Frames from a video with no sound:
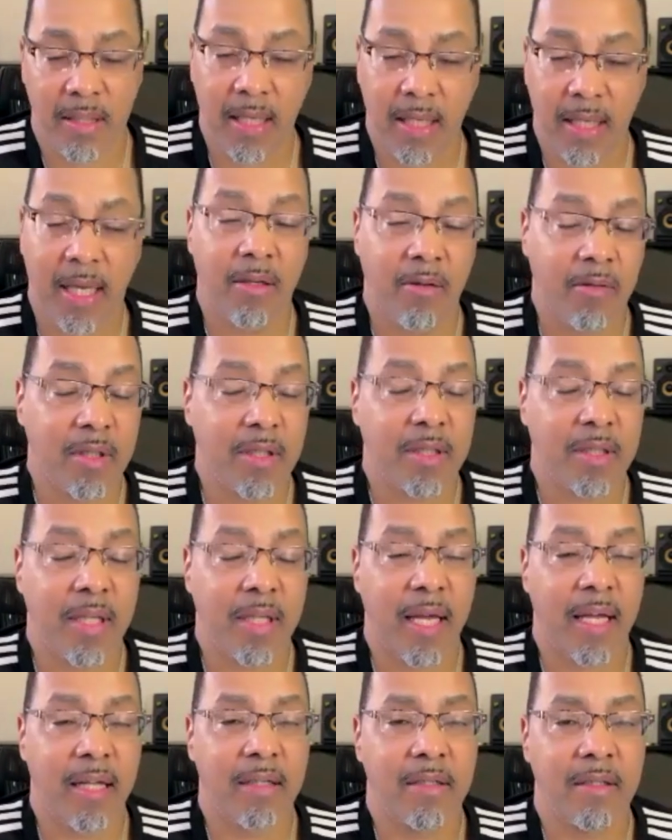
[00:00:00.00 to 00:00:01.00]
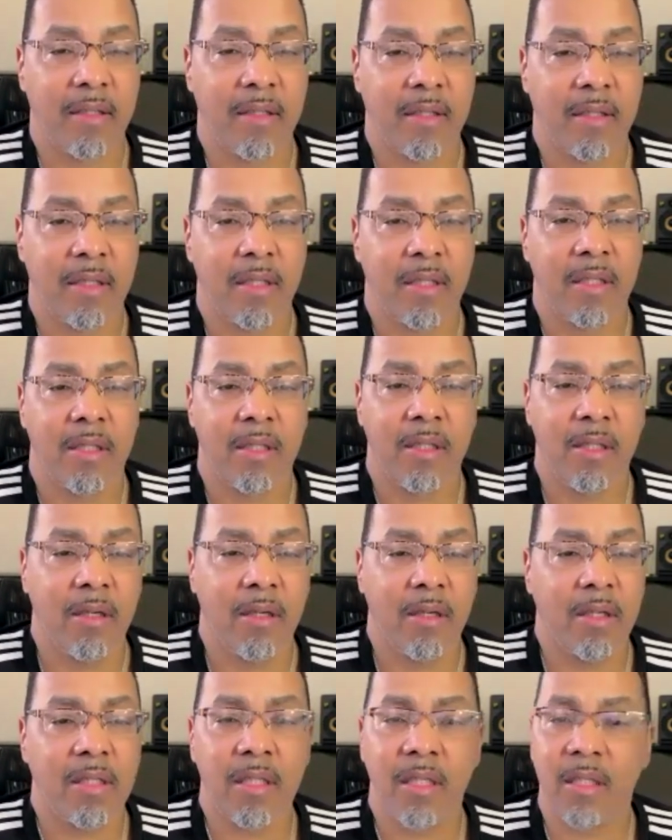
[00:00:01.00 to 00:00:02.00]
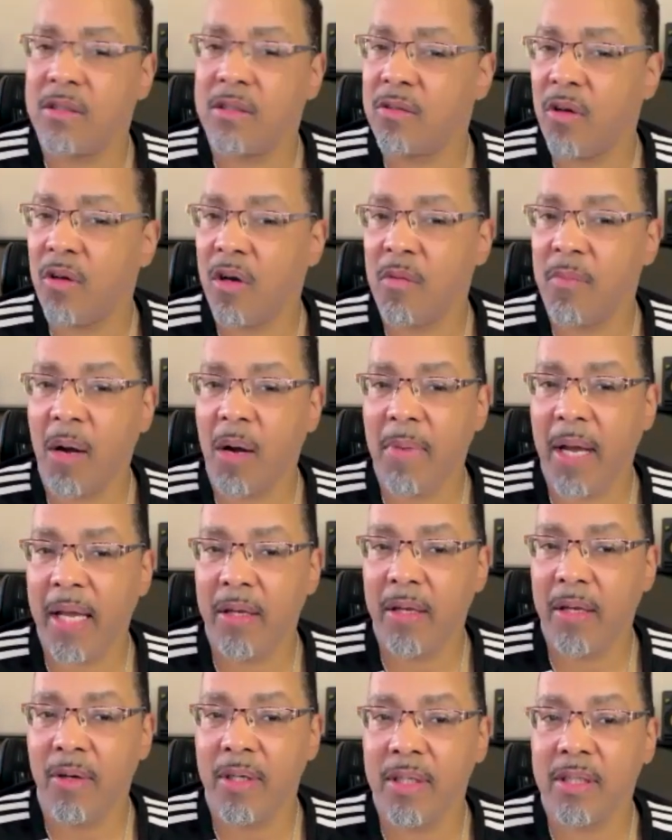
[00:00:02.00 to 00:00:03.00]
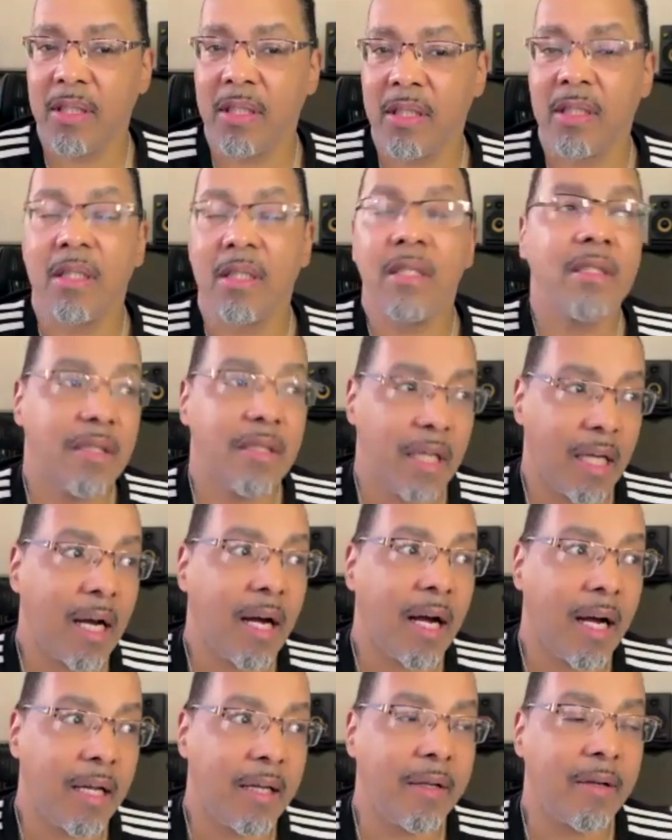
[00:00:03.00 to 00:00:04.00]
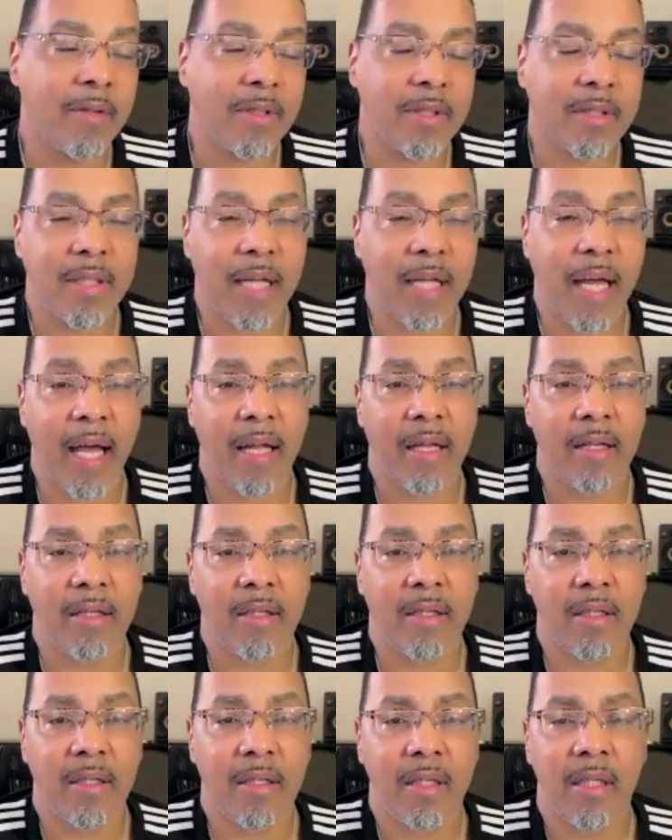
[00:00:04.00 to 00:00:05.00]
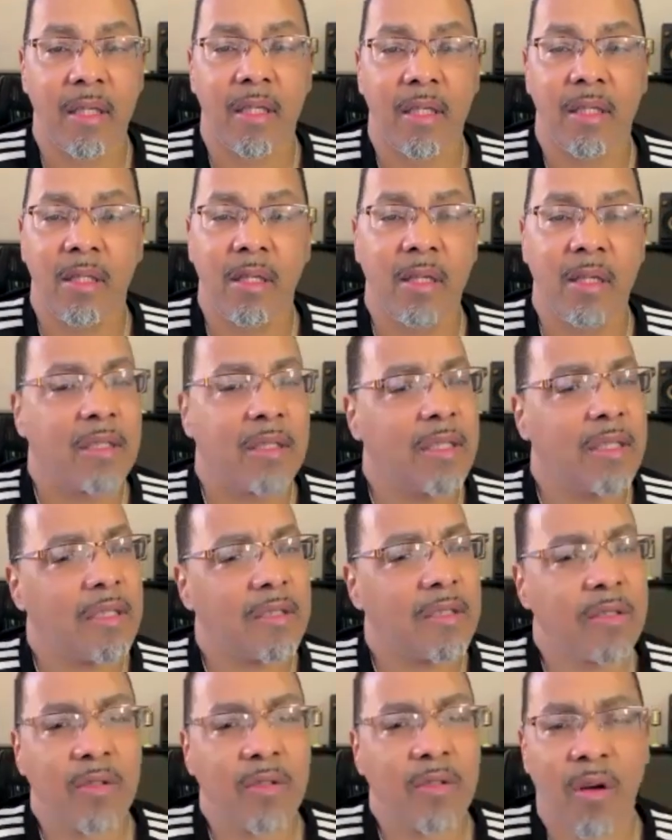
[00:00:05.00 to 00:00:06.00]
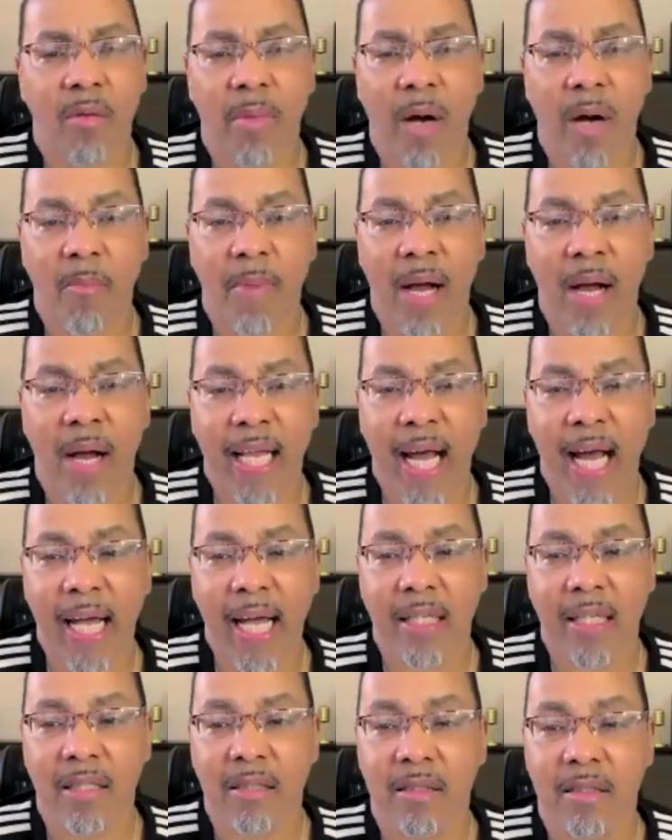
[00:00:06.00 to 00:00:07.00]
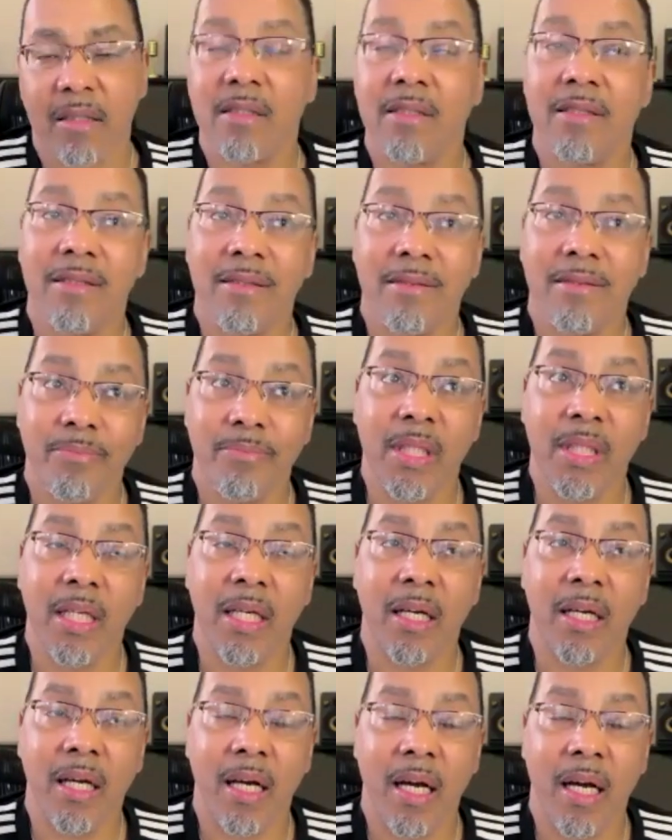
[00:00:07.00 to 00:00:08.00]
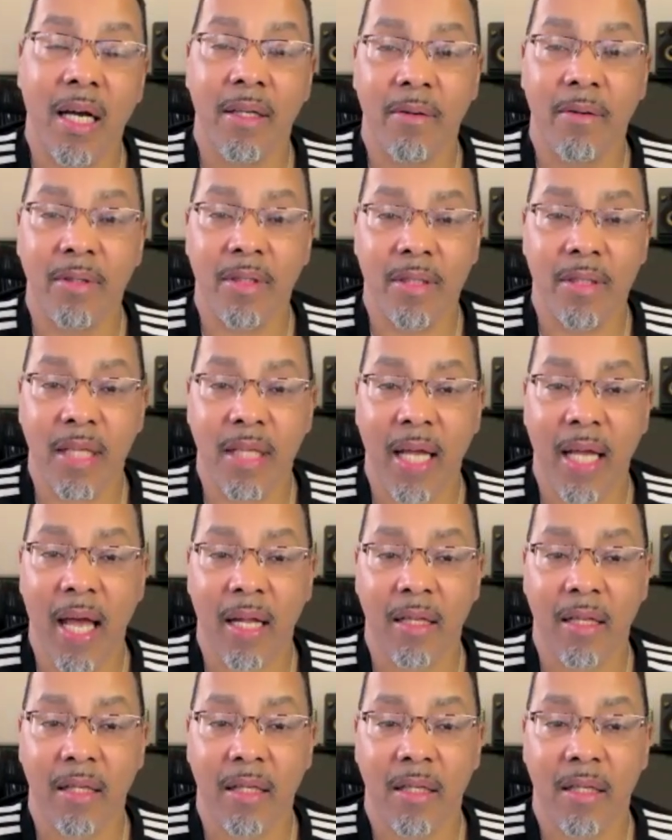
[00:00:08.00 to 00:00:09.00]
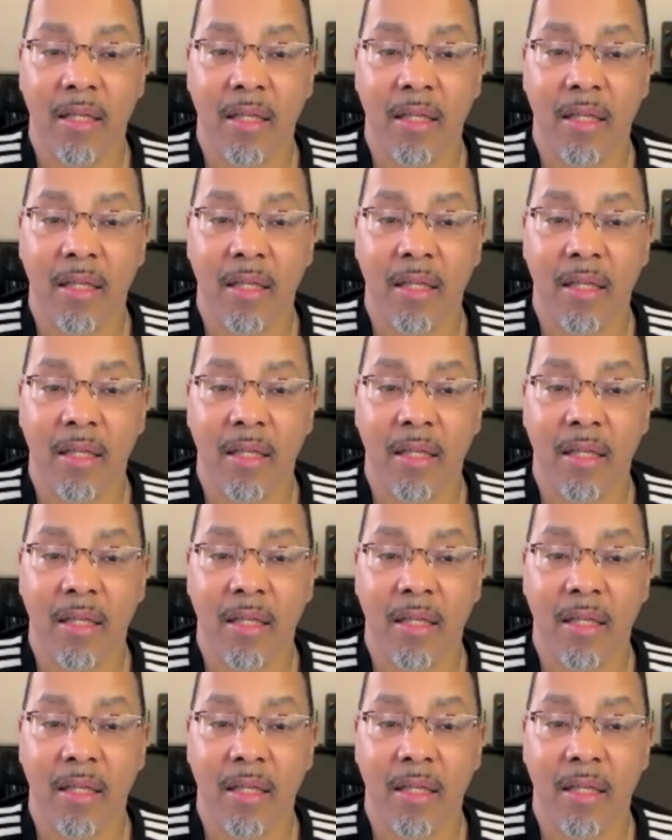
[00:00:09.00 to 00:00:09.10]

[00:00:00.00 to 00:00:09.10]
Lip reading: Yeah, I noticed that. Notice he doesn't talk about my anointing. Yeah, I noticed that. Notice he doesn't talk about my guidance. Yeah, I noticed that.